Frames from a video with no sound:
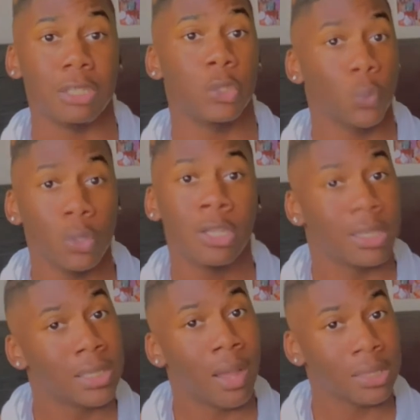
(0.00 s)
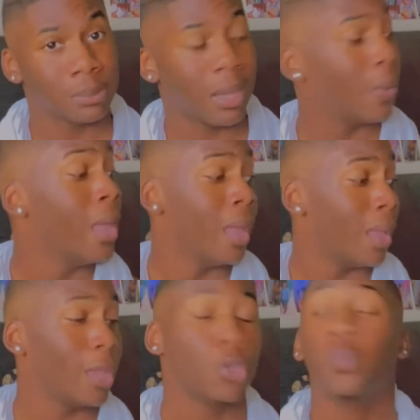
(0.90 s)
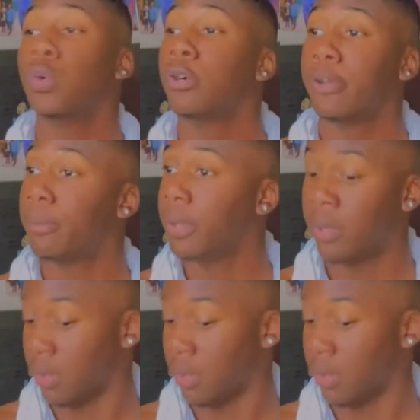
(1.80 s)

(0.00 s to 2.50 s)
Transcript: you will get talked about and you would be.